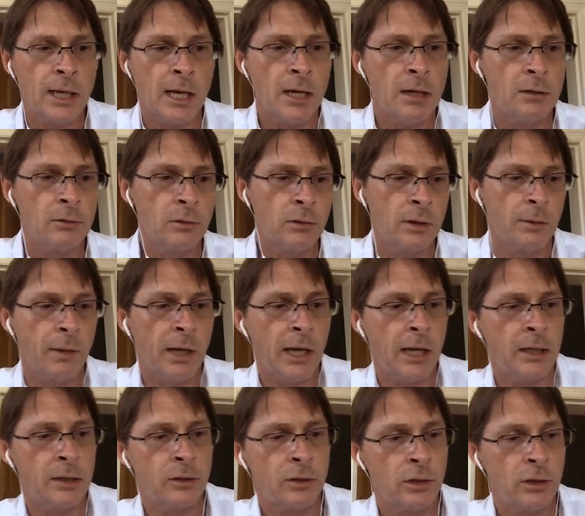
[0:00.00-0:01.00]
I'll talk about
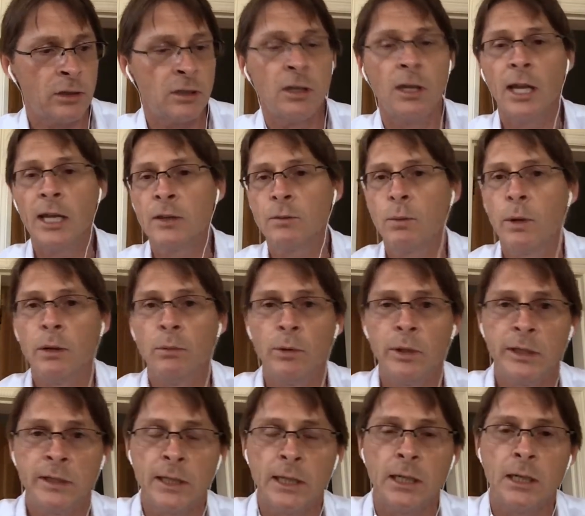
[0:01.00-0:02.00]
our institution, that's where
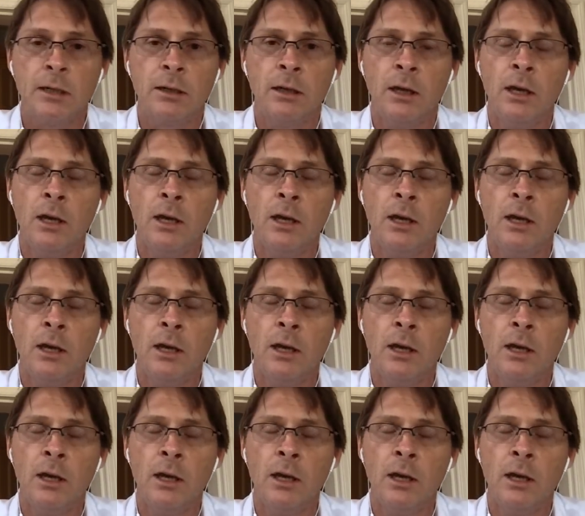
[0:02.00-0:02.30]
we're sitting.